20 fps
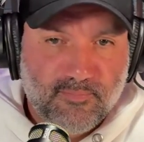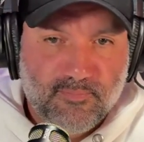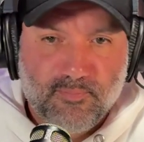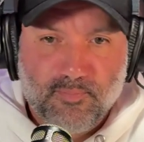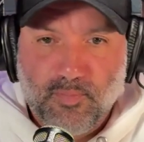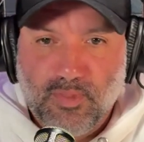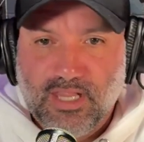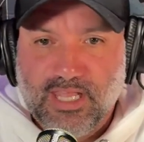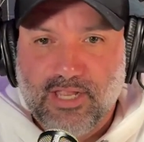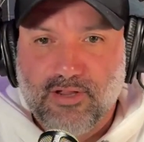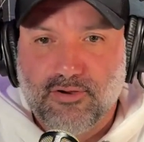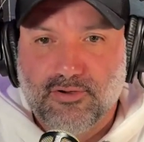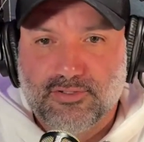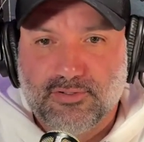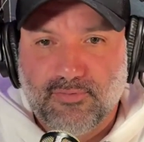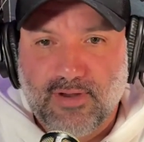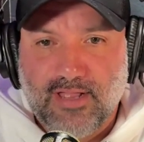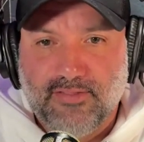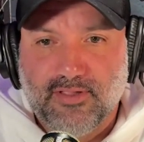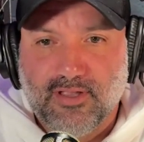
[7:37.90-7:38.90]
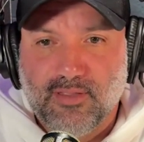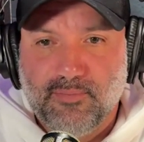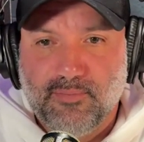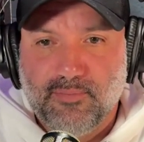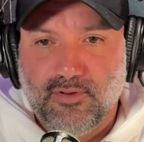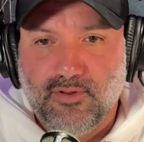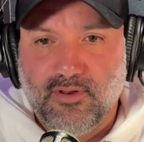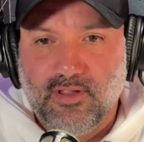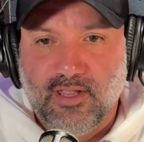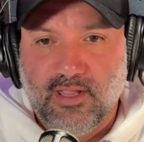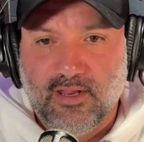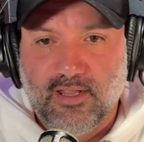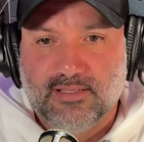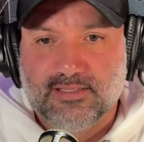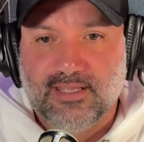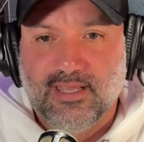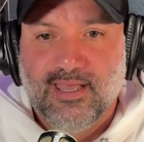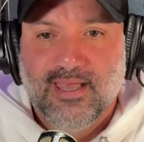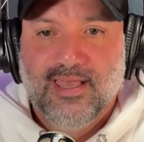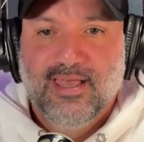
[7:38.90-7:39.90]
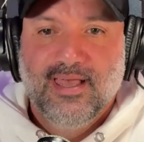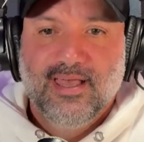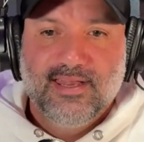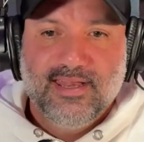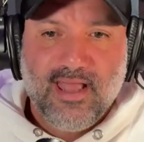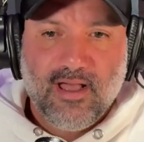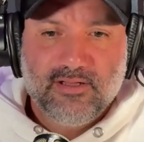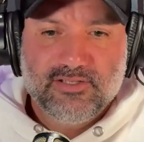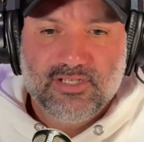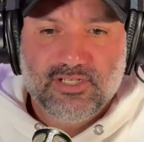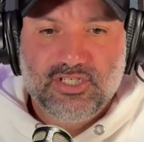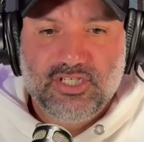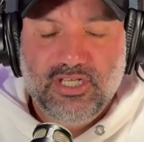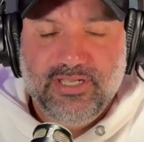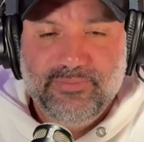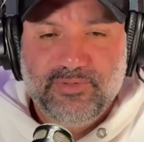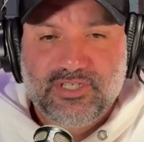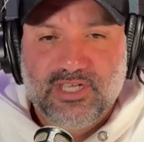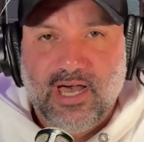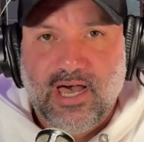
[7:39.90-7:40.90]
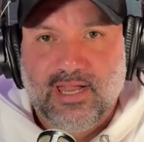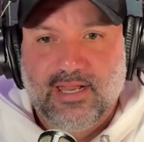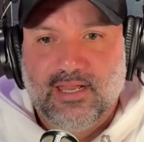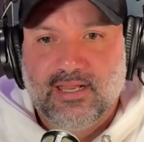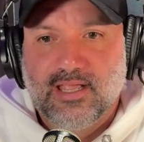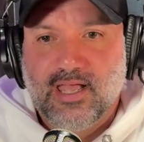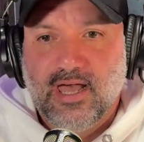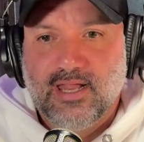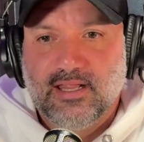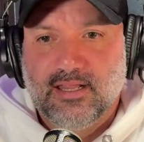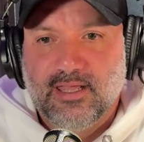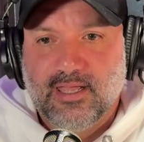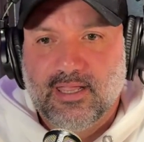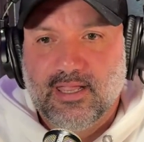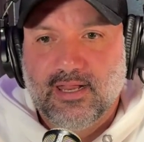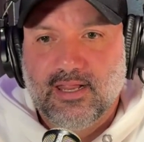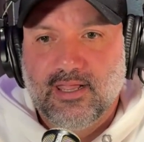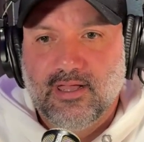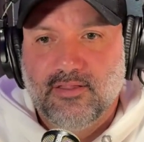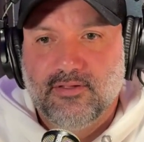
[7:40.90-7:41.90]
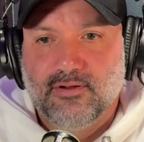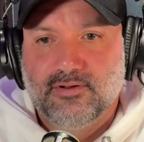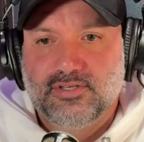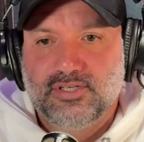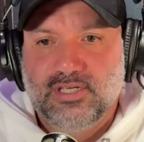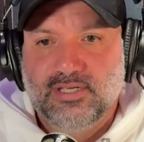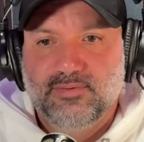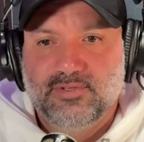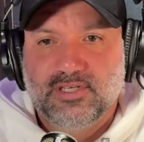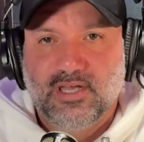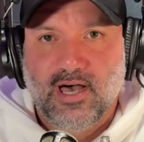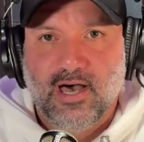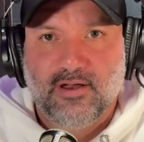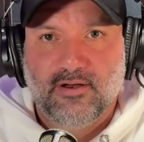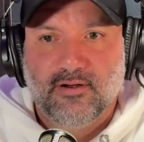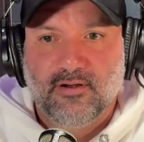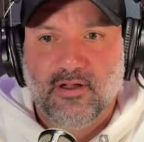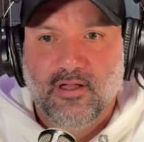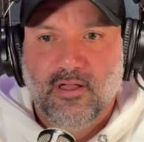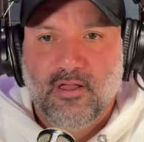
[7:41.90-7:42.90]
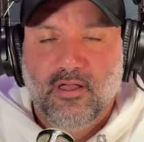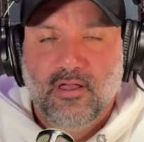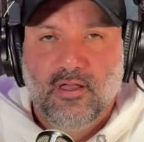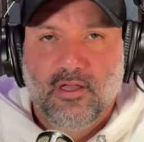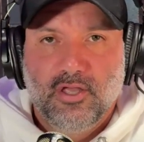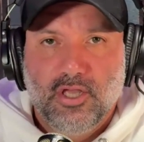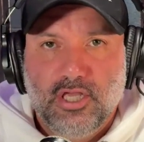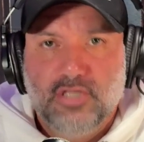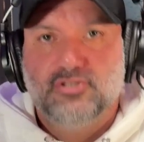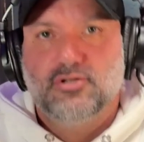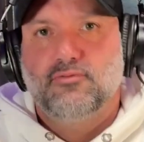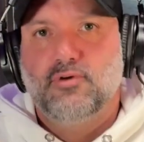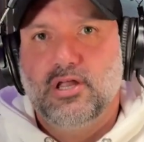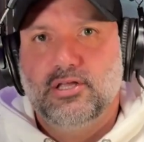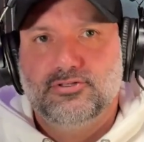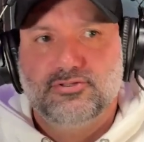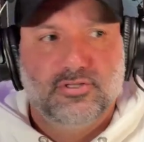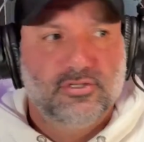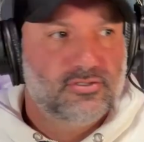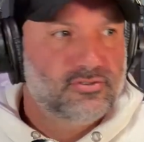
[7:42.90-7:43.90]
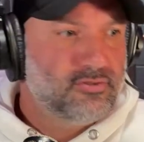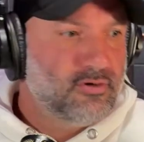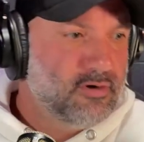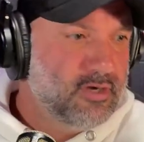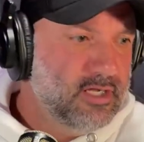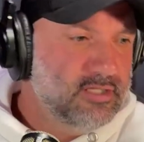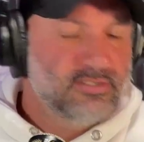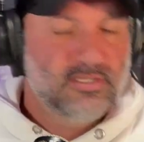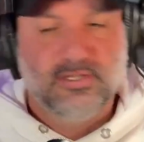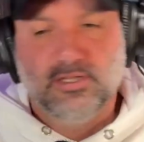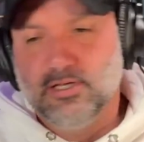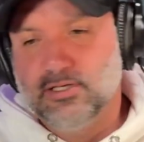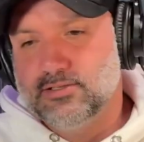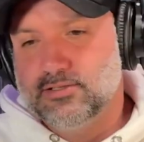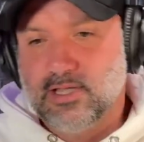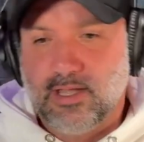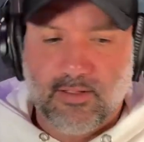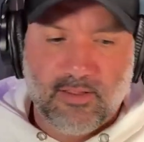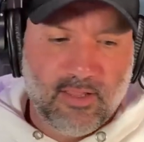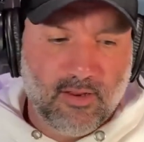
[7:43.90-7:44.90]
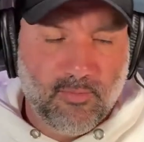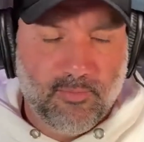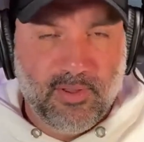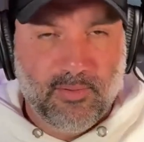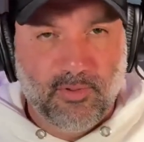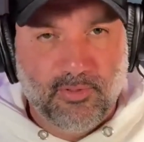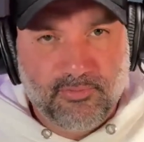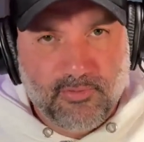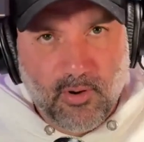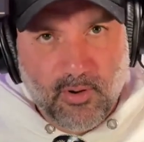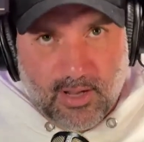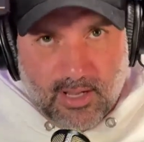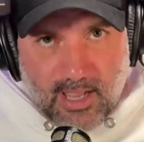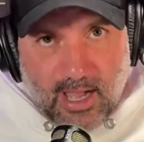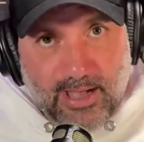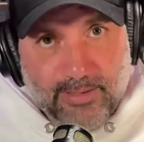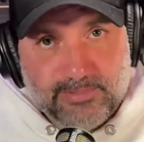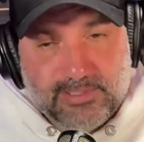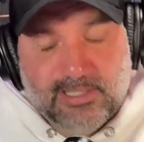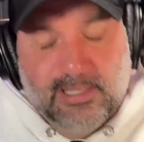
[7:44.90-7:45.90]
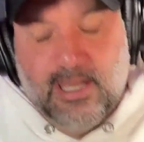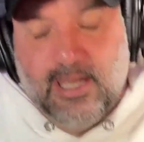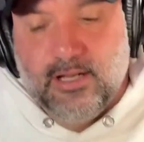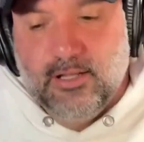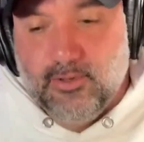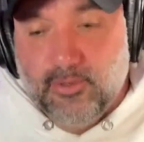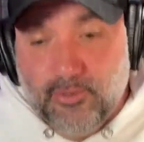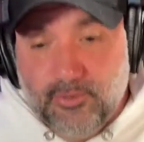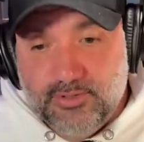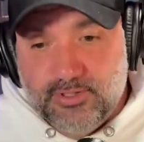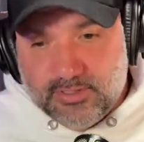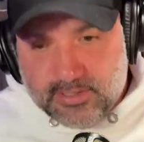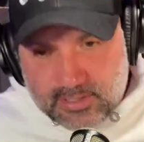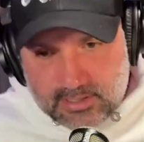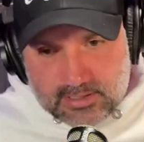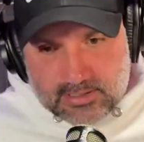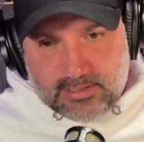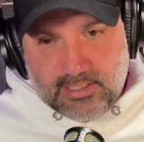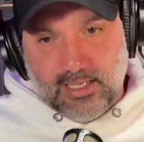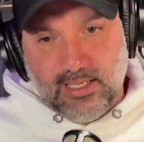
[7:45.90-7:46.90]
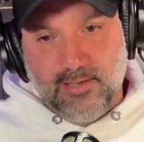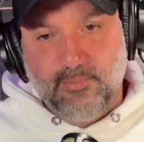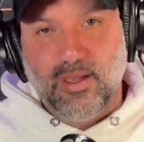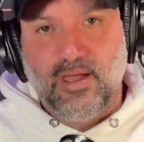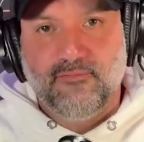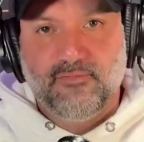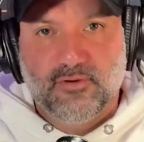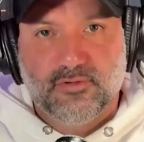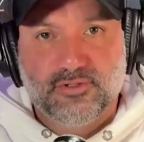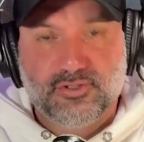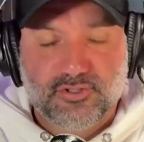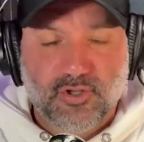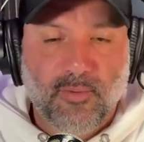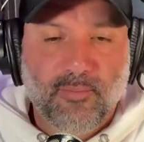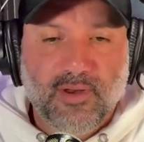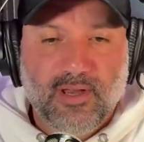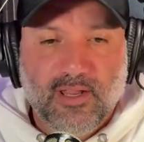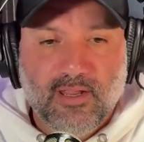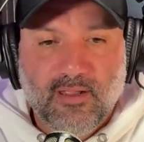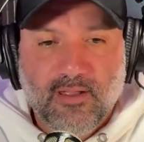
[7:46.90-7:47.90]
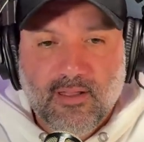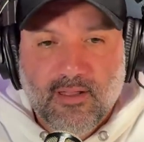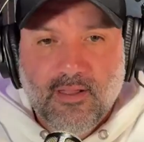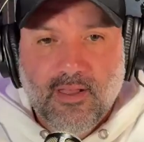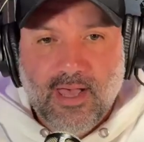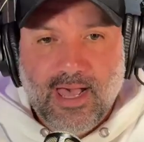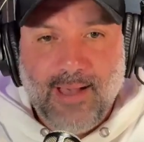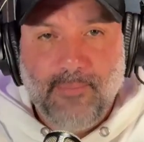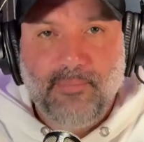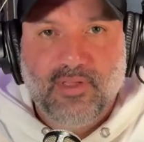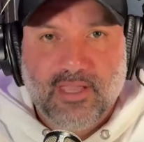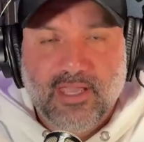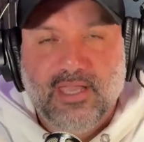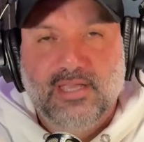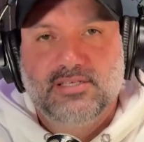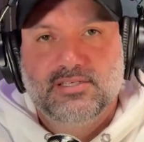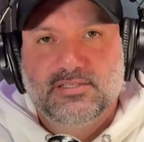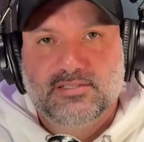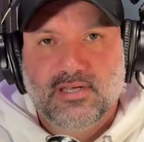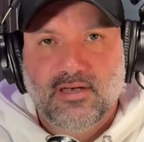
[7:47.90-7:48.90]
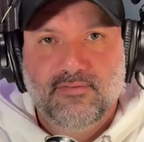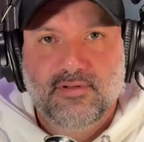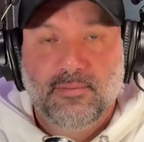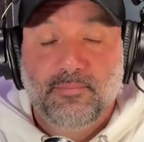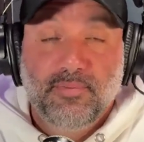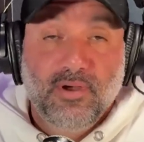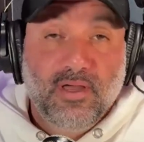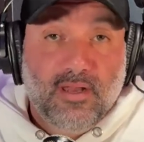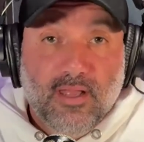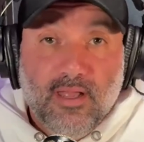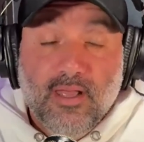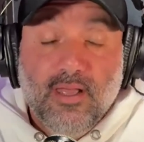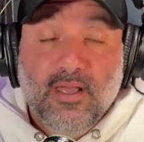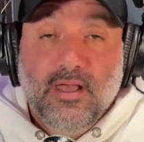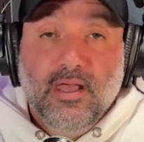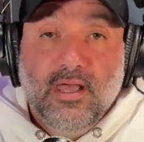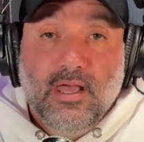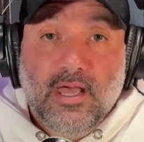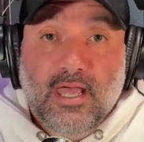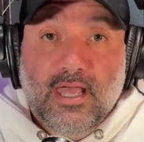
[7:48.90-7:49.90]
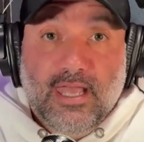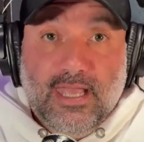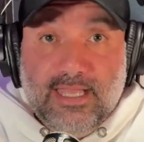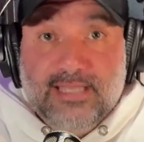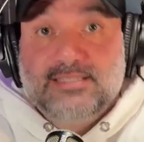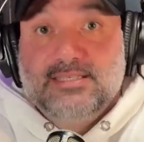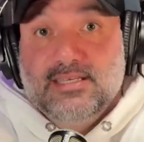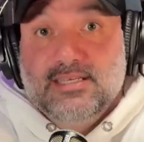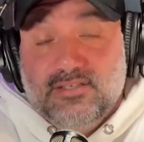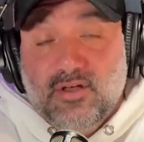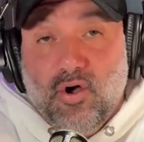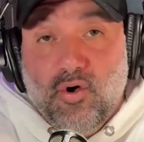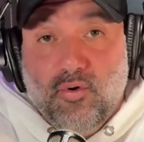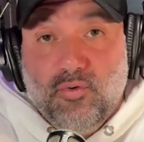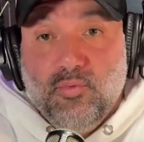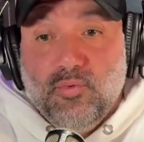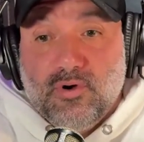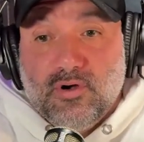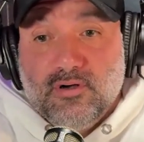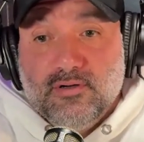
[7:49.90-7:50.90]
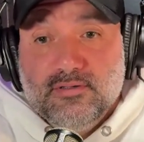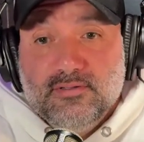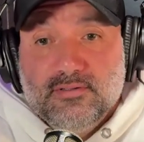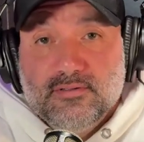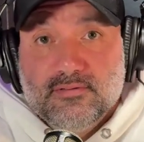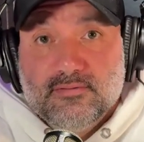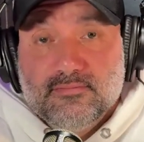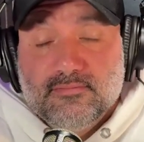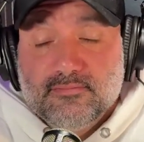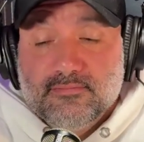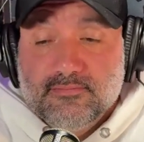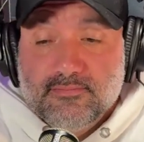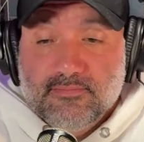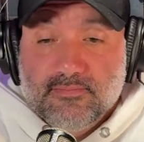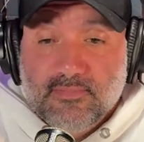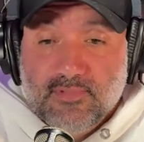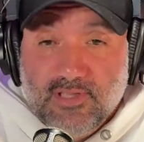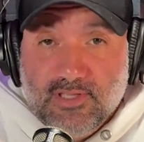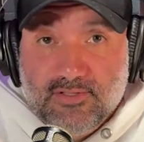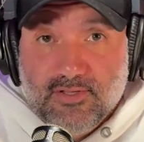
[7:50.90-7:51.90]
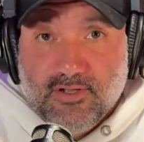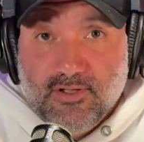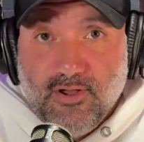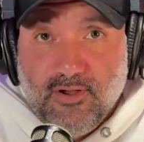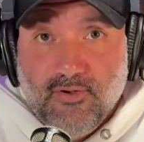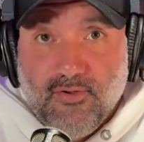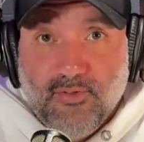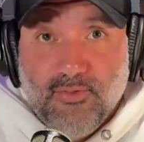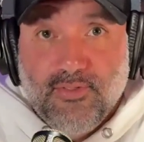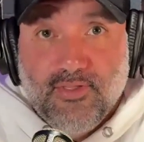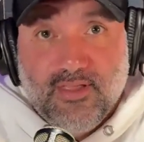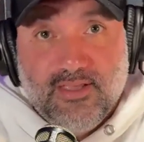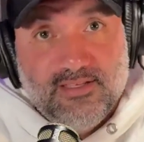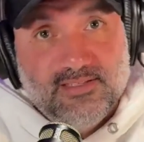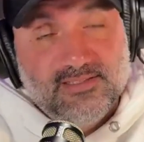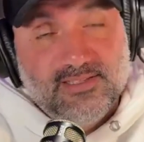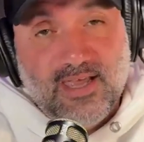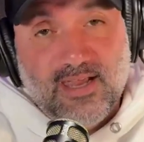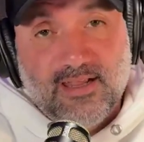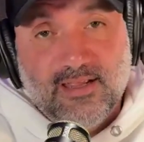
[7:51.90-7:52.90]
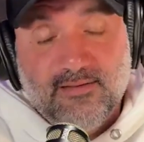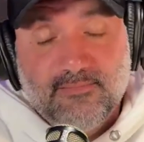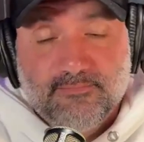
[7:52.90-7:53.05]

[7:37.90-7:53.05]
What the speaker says: lingers around the community, and it's a cheap shot, and kind of like any other cheap shot, or he's a racist, or he's a this, that, people throw at cops. It kind of loses its steam after so many applications of it, but it's his own words. He took an oath, he said it,